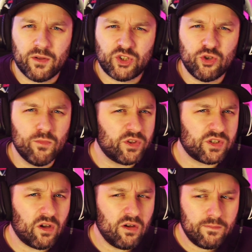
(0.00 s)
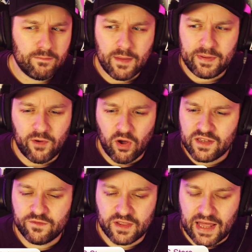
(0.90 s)
2 months ago? Maybe not
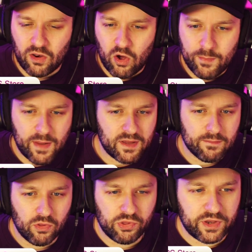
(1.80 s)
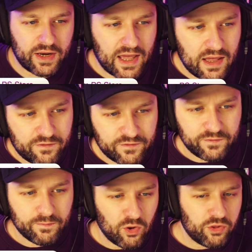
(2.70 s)
even that long, maybe a month
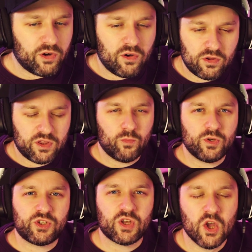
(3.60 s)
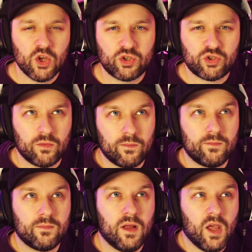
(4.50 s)
ago, there was
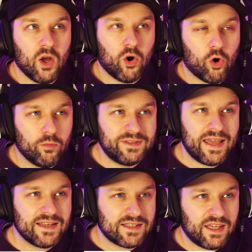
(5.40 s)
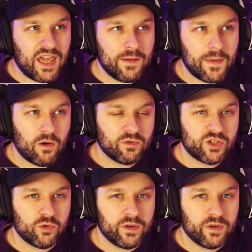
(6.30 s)
some updates that came out to